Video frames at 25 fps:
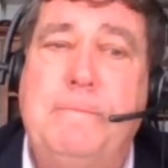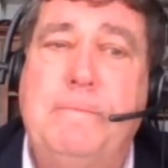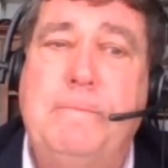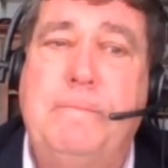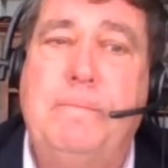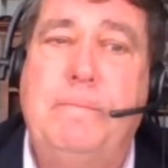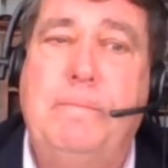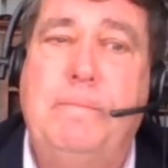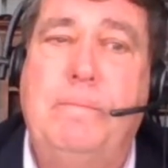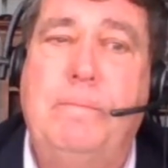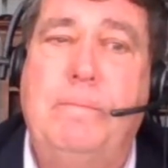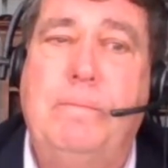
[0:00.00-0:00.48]

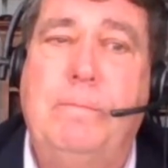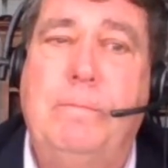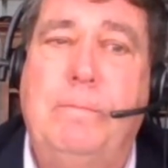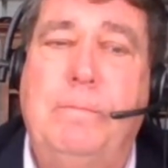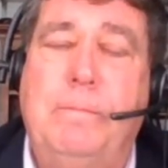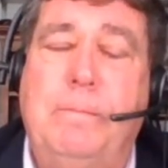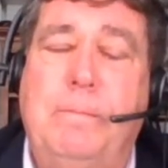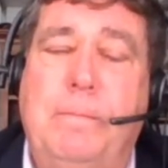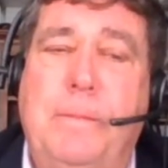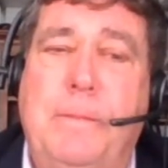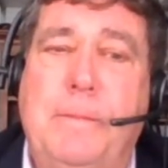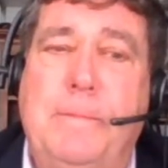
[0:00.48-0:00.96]

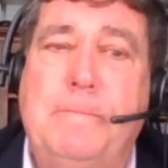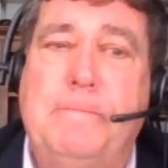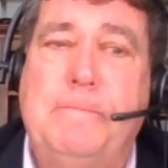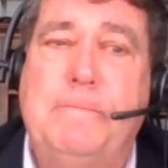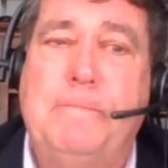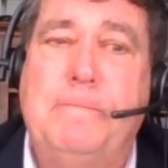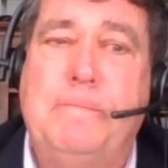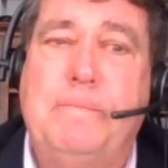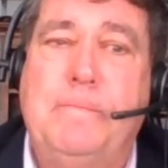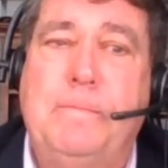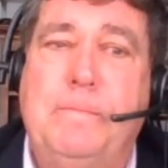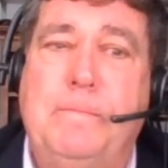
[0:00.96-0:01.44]

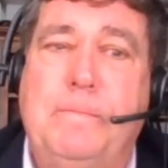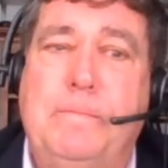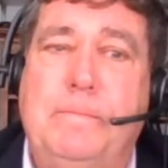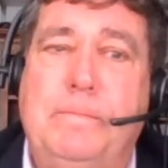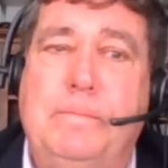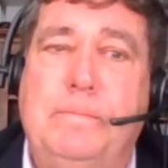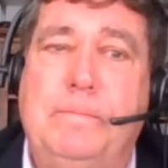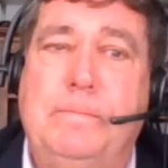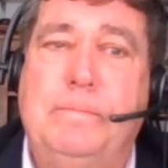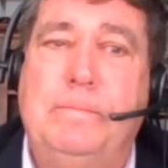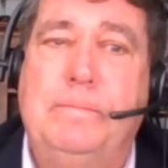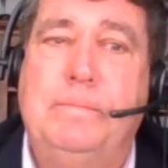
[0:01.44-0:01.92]

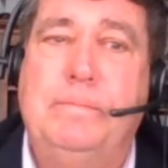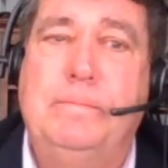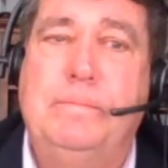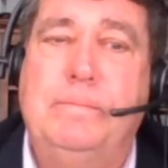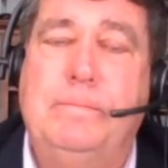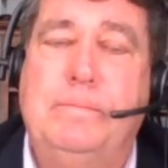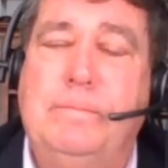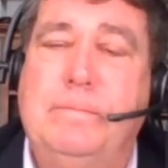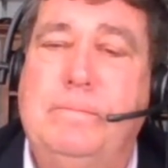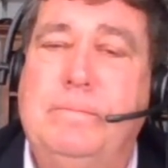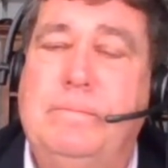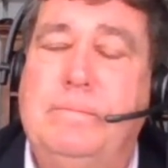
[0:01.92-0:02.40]

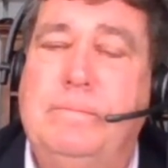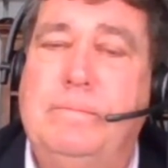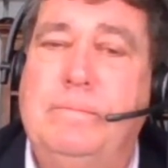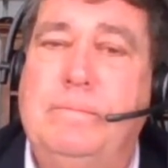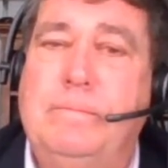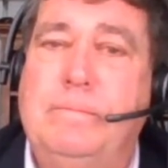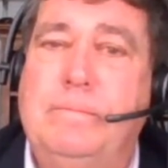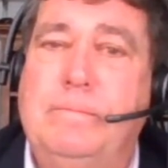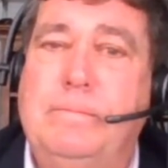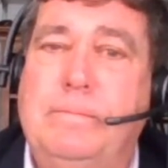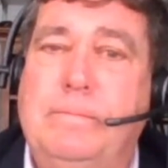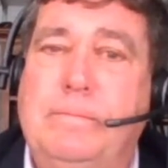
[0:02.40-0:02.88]

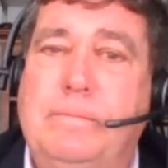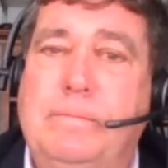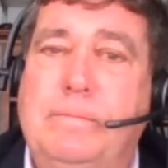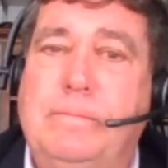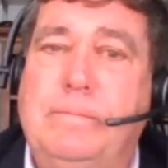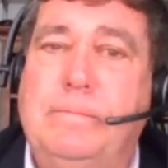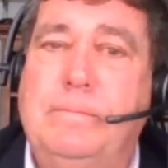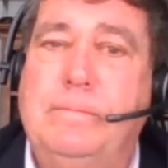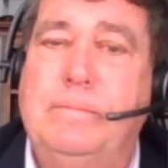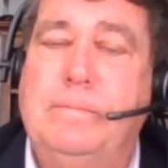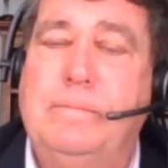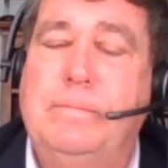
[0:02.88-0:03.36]

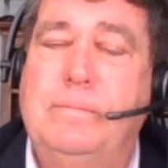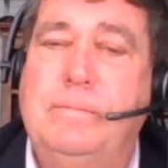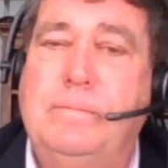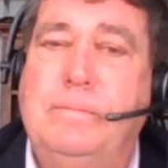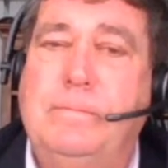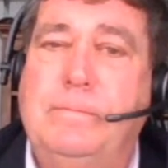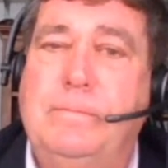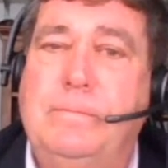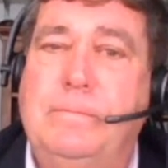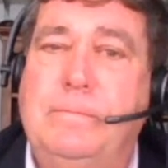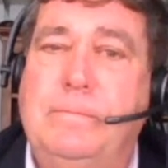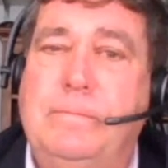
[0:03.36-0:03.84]

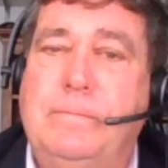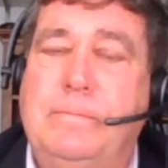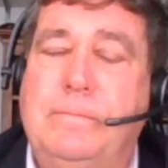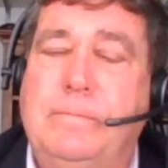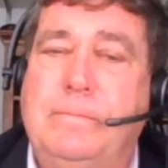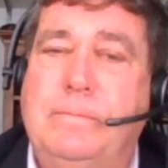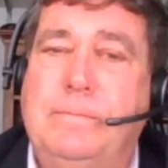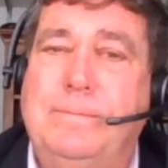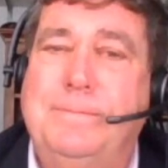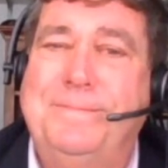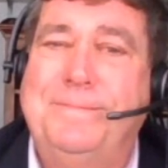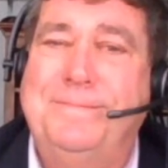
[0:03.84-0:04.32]

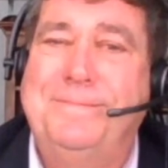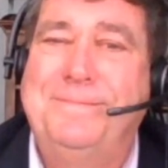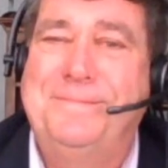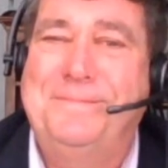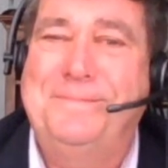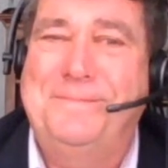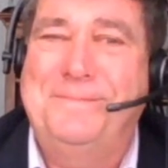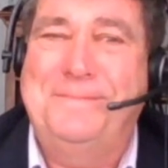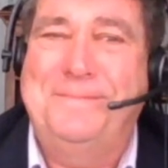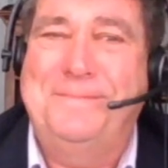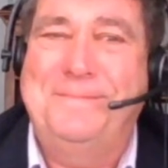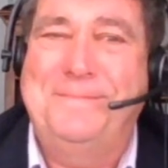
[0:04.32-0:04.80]

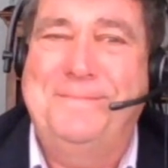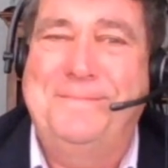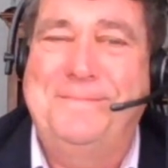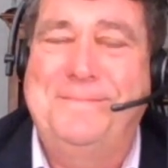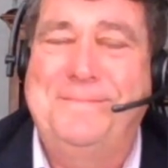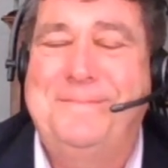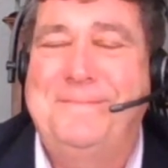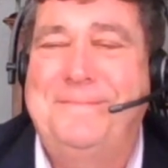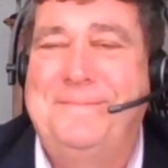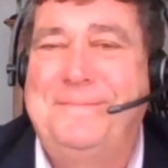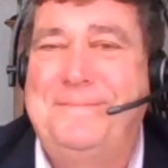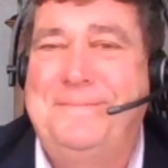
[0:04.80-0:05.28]

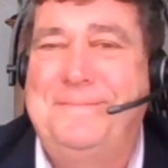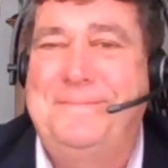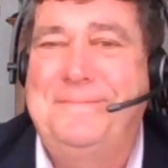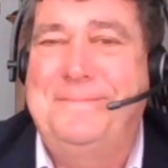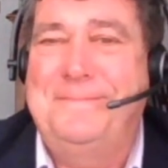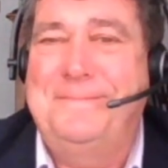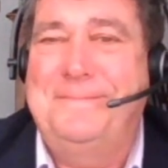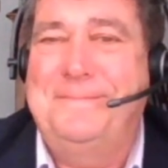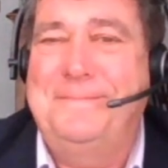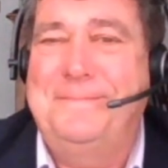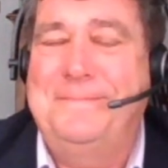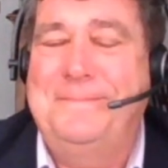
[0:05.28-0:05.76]

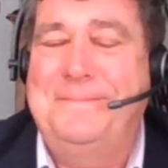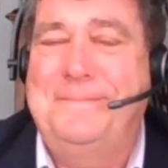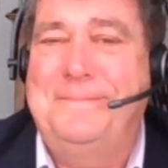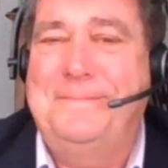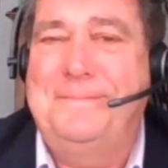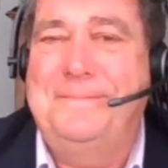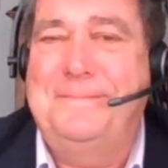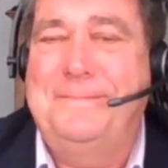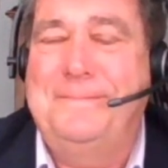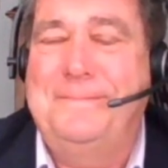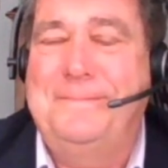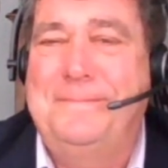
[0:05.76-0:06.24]

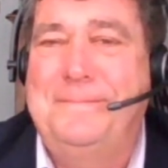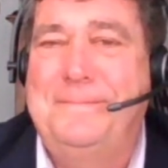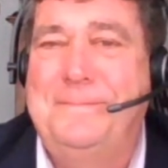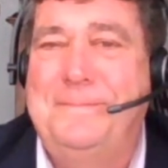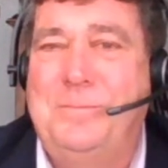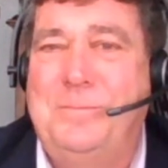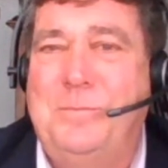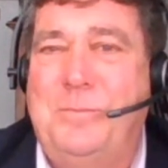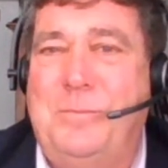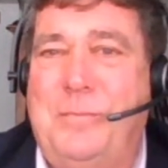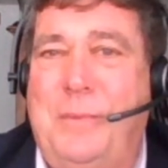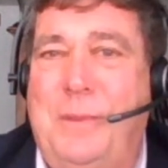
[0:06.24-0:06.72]

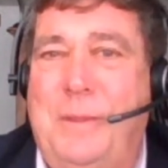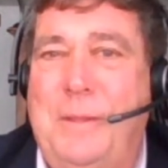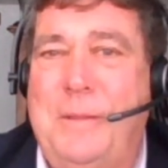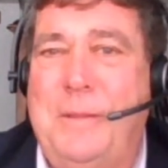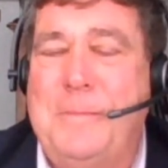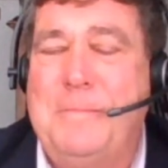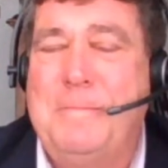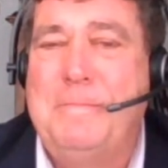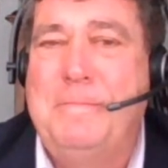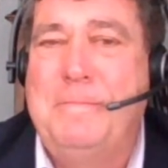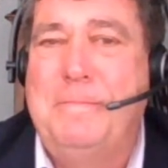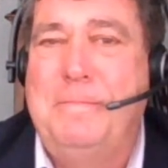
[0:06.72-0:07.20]
No words are spoken by the person on screen.